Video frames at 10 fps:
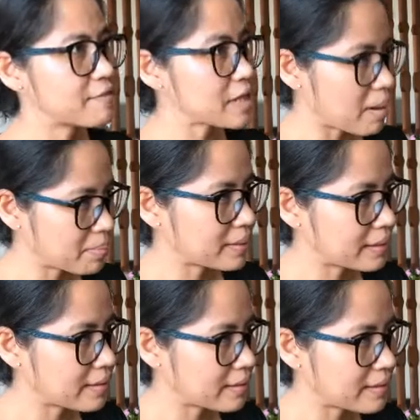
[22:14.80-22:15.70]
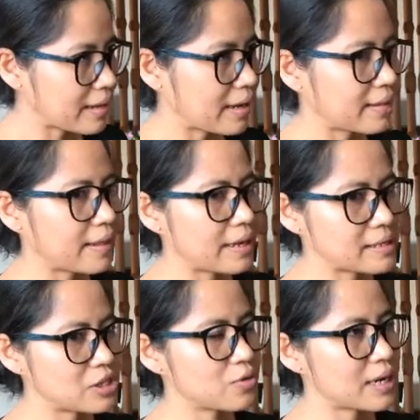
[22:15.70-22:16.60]
up their their
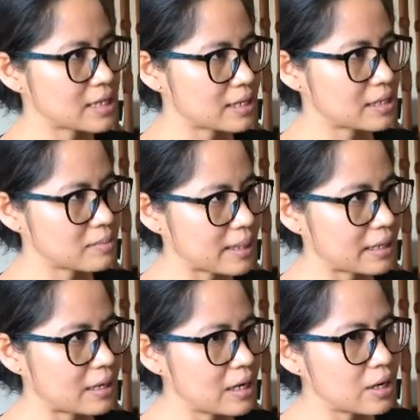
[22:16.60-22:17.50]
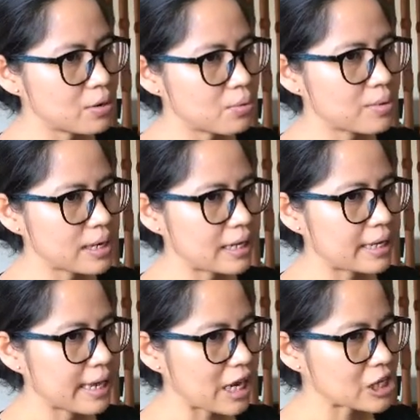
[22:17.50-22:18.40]
situation has been
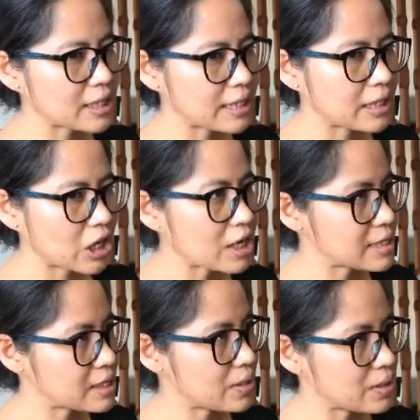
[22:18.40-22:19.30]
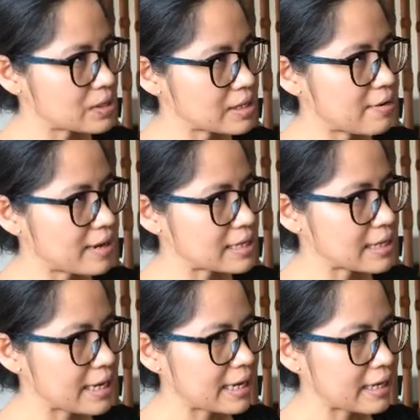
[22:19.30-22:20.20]
really actually considered
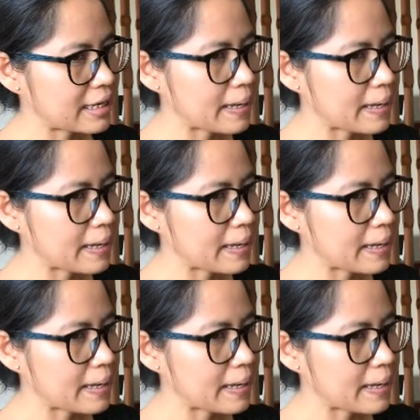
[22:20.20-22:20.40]
seriously.